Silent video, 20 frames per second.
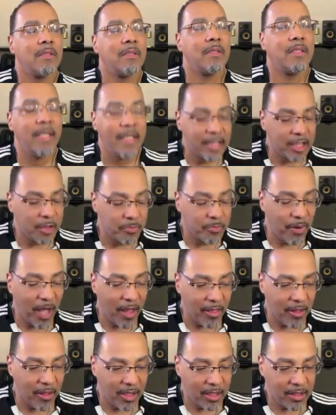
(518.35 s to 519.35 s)
This
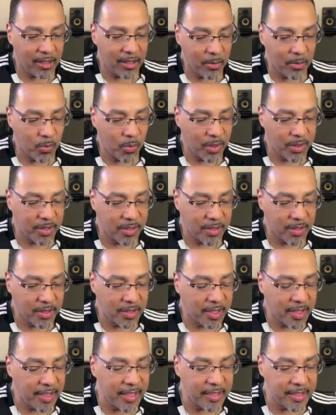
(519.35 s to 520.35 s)
brother was
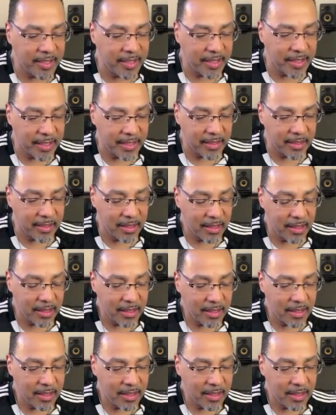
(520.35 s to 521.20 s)
teaching